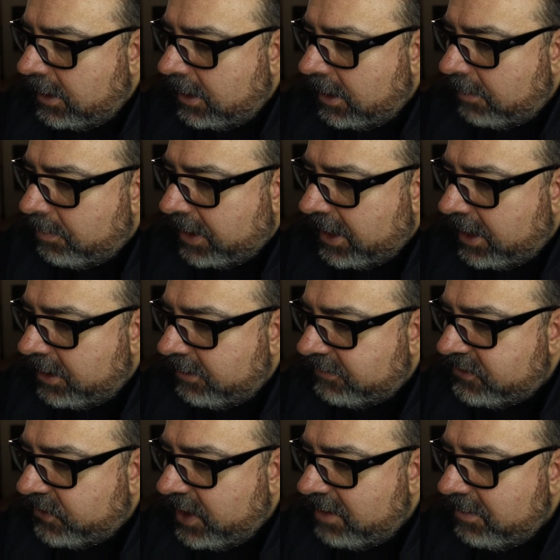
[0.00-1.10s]
part of
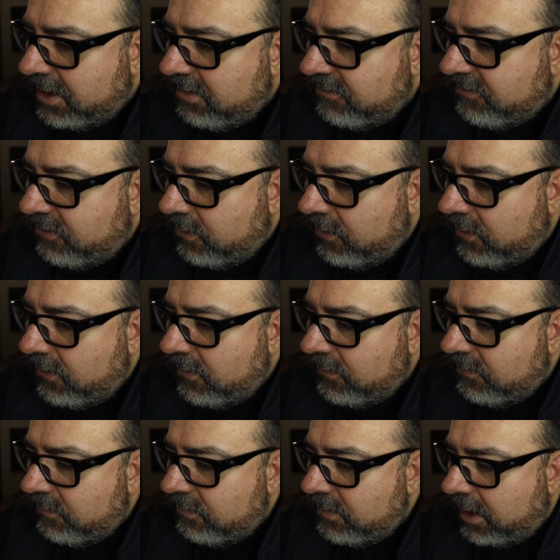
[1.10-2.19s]
treatment
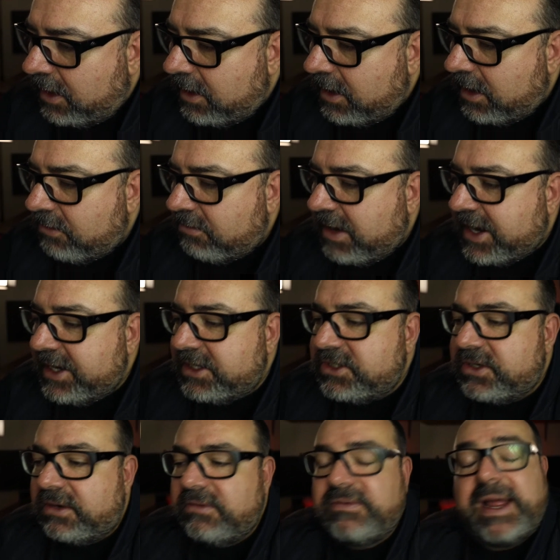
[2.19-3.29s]
for a range
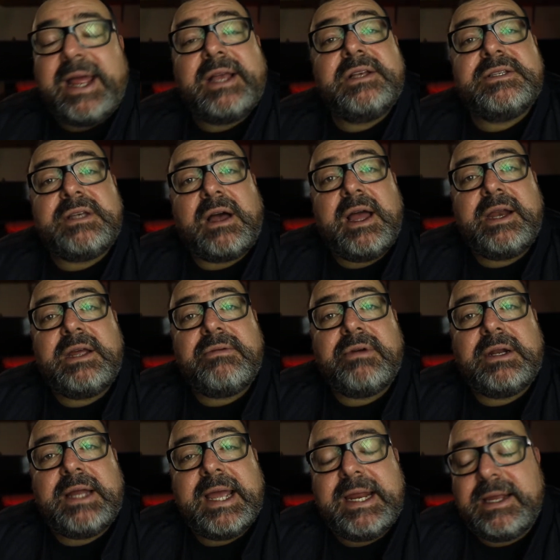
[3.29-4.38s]
of
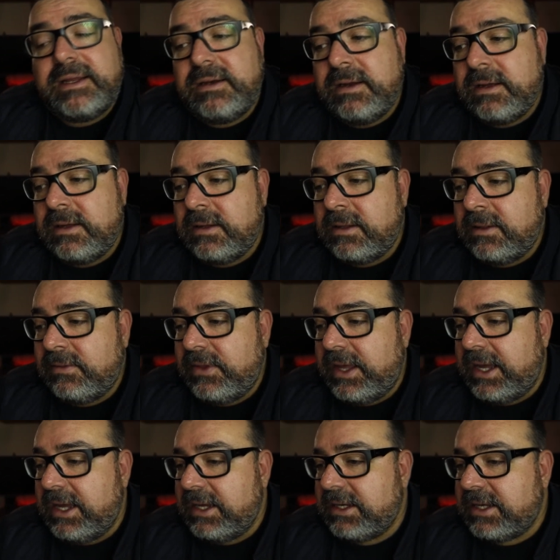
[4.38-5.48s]
anxiety-related
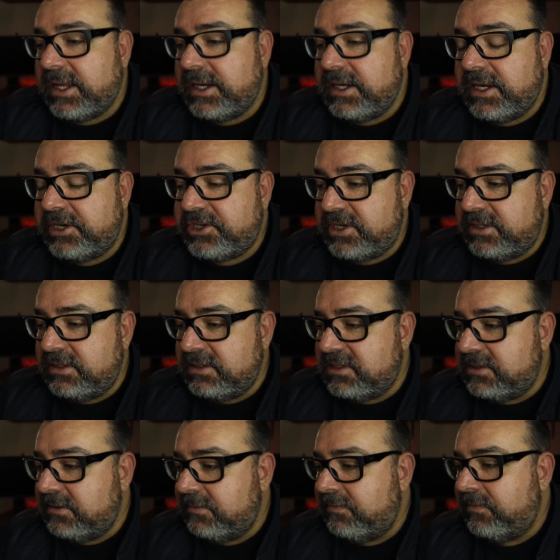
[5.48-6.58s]

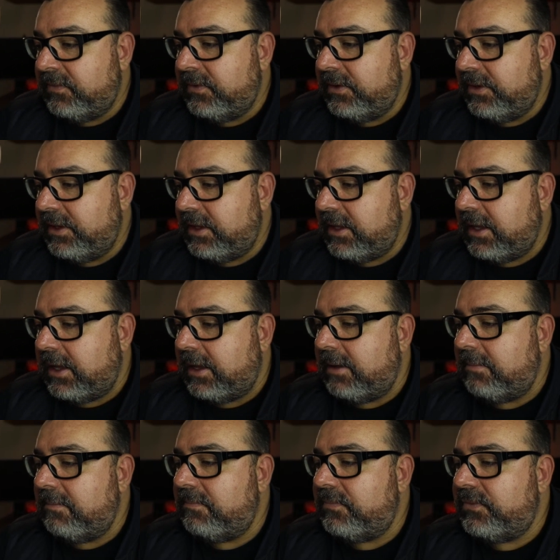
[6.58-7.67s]
conditions.
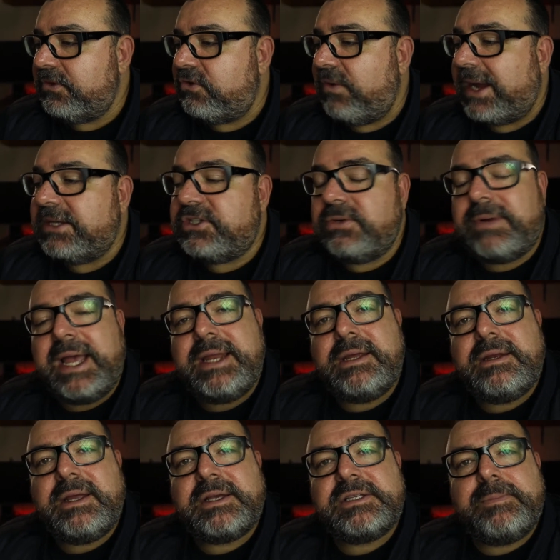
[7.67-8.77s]
Graduated
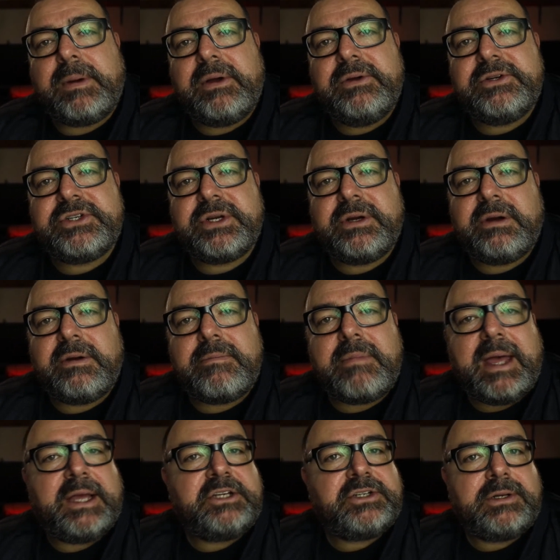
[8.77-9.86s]
exposure,
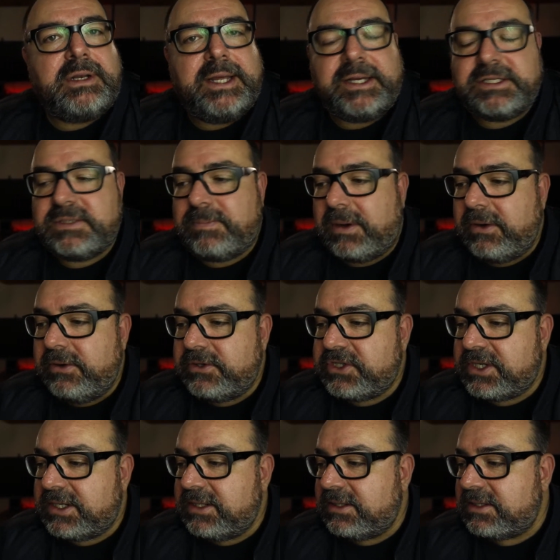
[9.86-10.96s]
imaginal
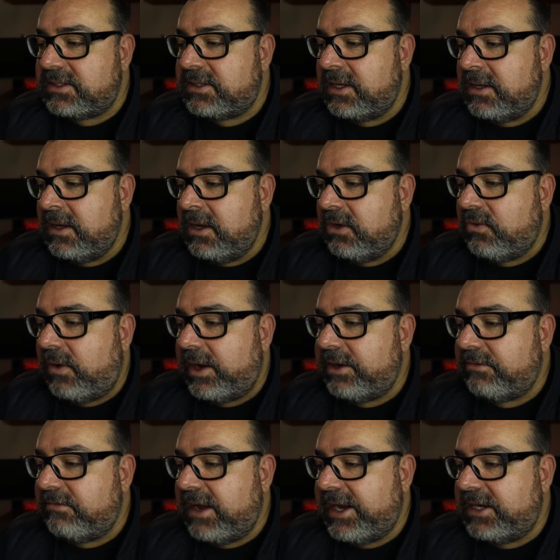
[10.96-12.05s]
exposure. There's quite a
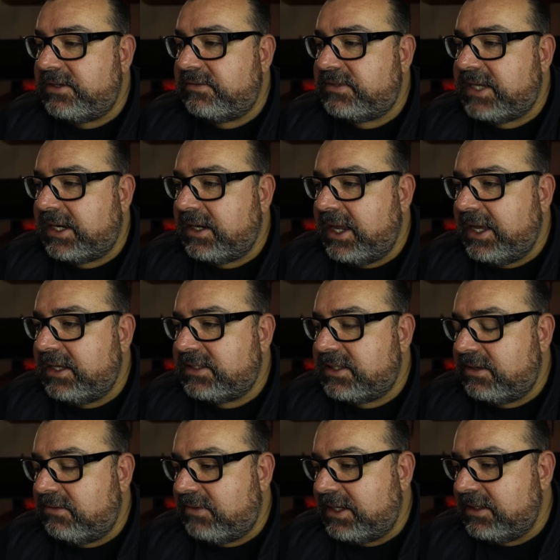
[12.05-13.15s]
range of techniques
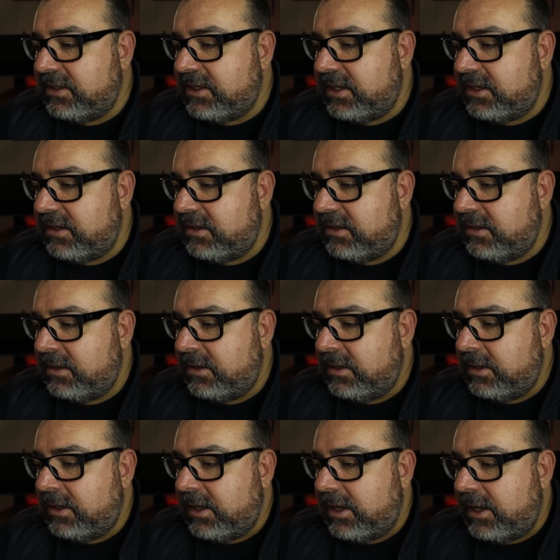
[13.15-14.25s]
that one can
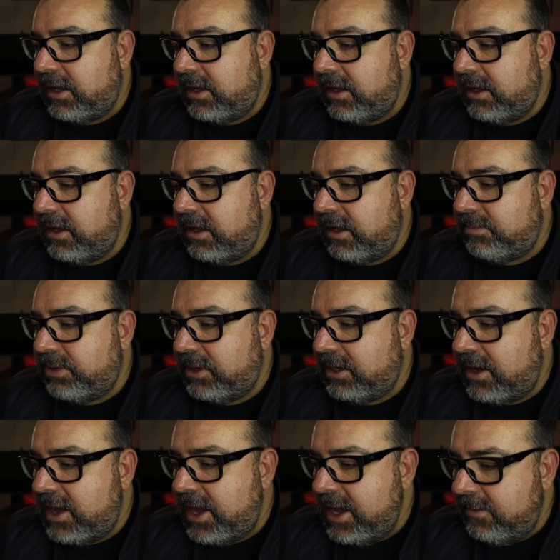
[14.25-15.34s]

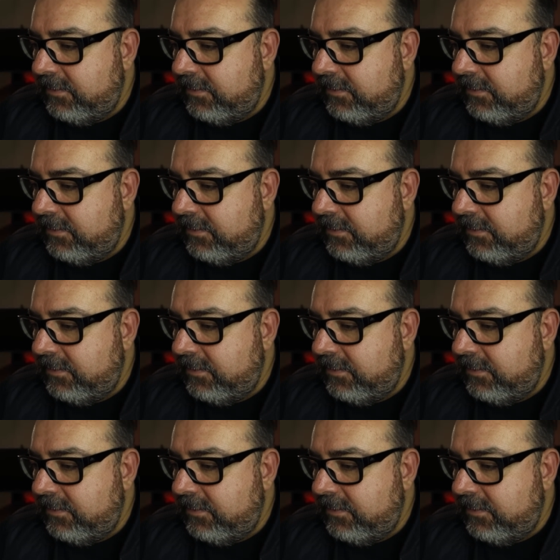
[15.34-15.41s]
apply.